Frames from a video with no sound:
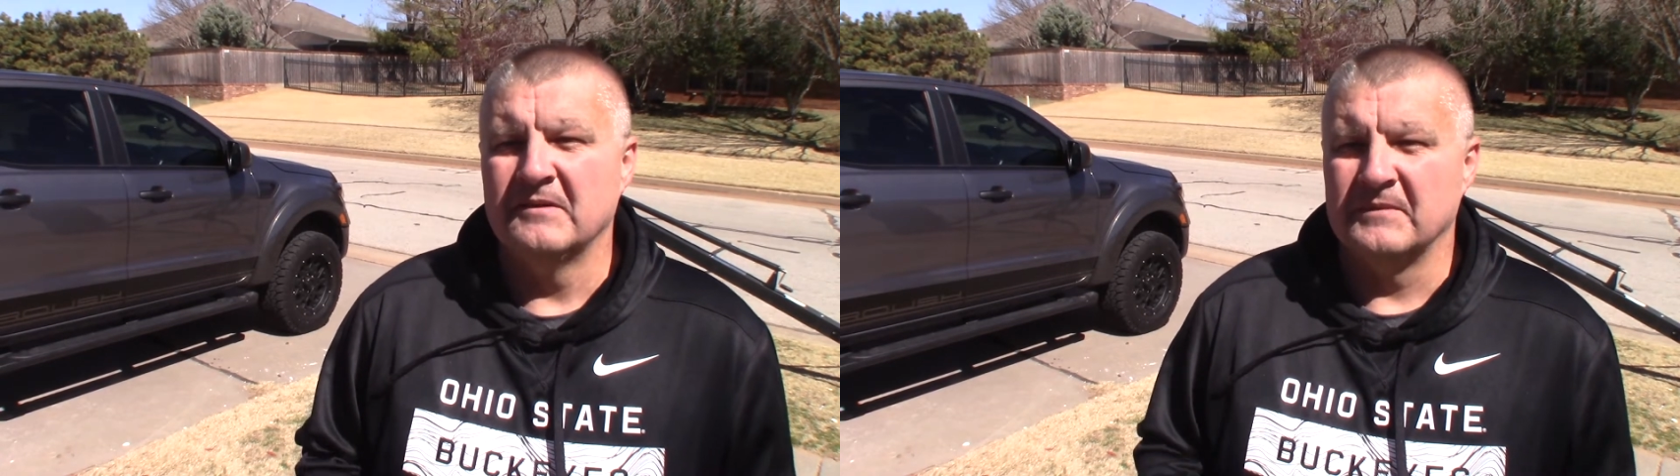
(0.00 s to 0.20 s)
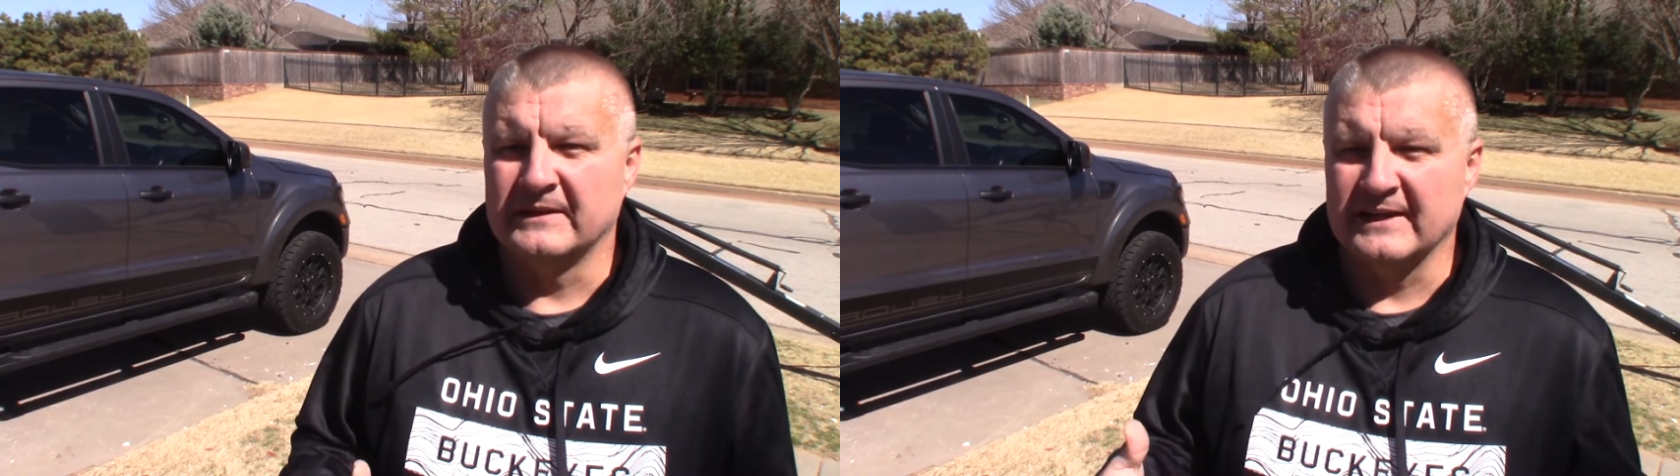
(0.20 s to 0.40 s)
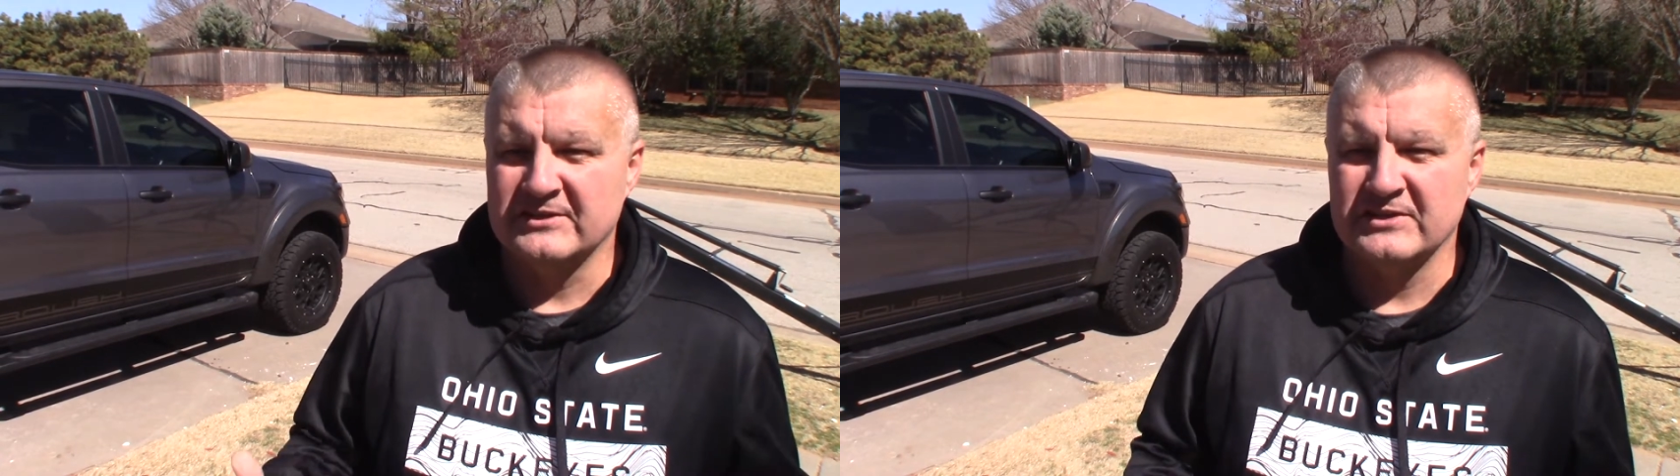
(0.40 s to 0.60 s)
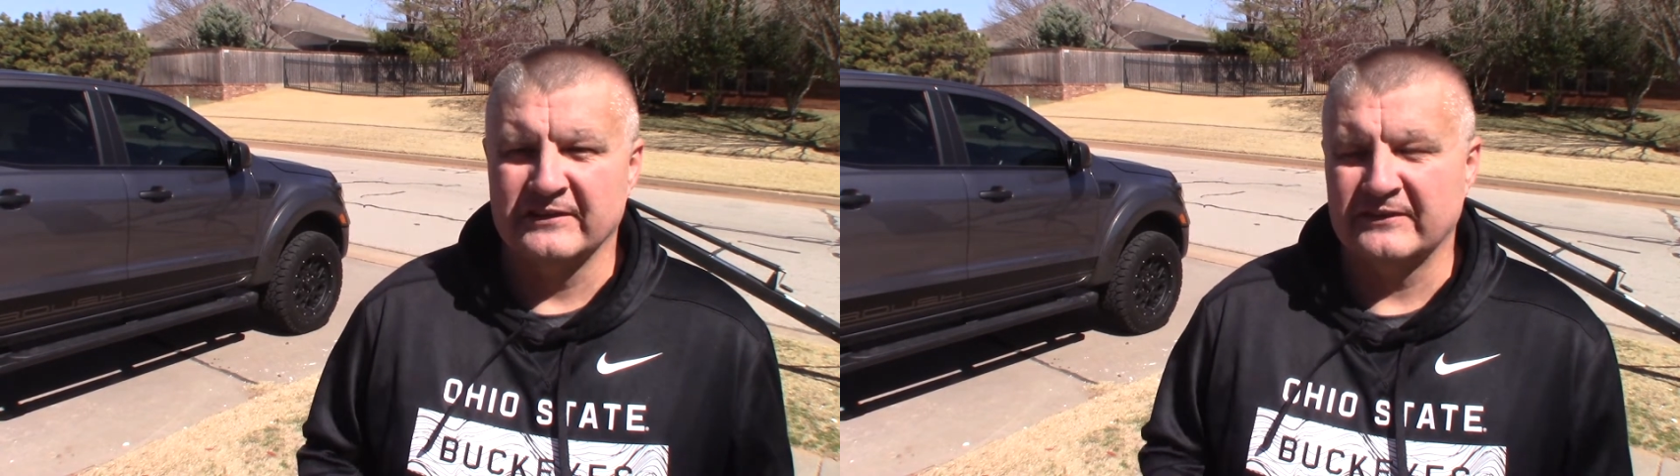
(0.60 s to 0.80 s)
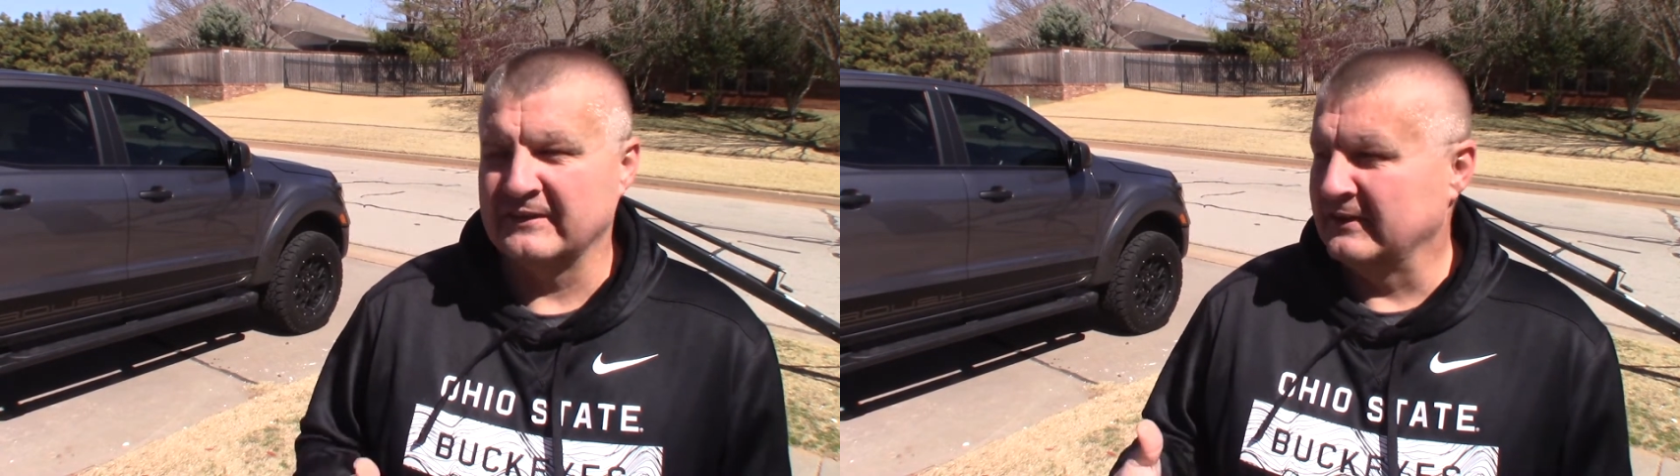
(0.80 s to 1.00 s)
that's
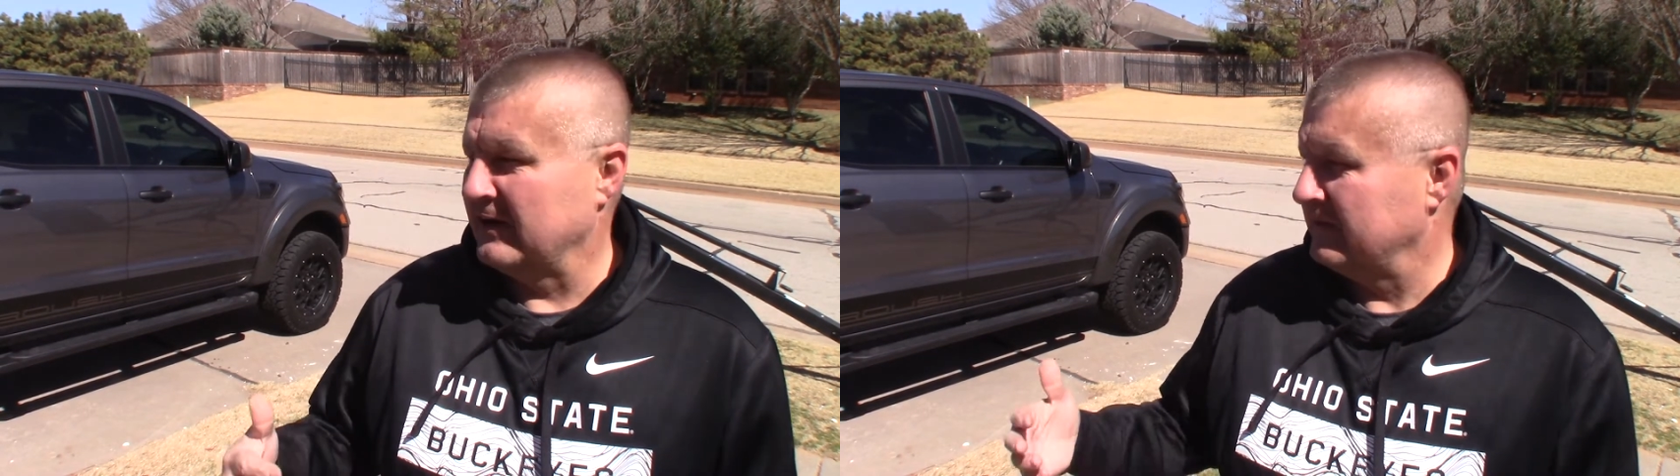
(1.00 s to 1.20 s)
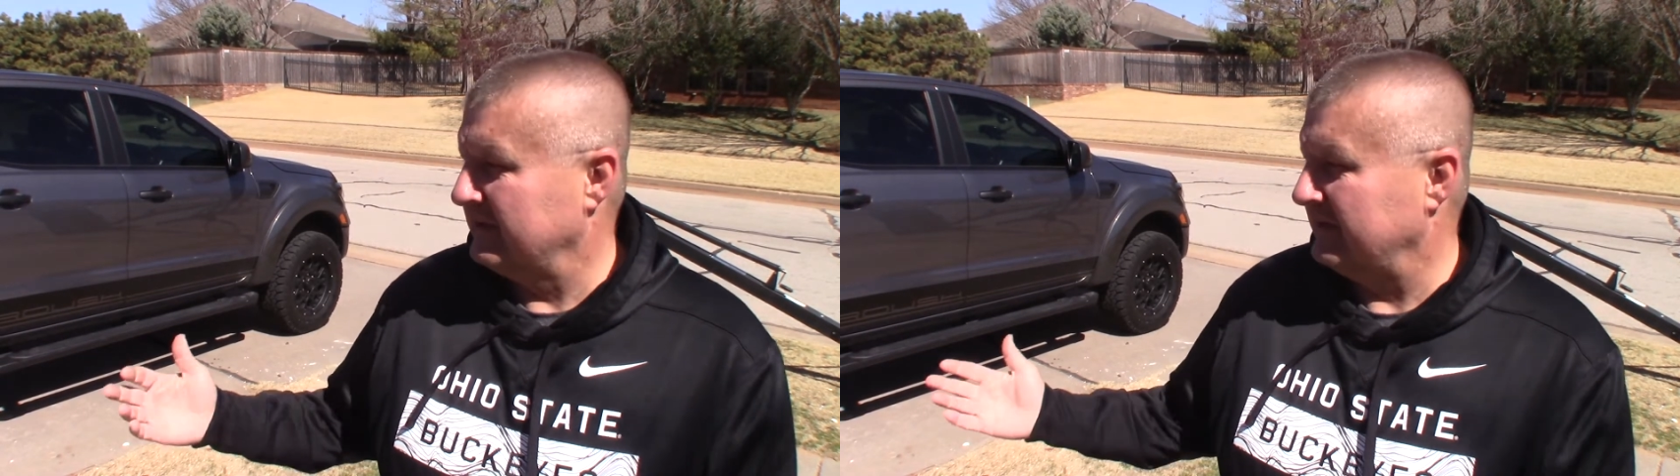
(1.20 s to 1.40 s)
just, you know,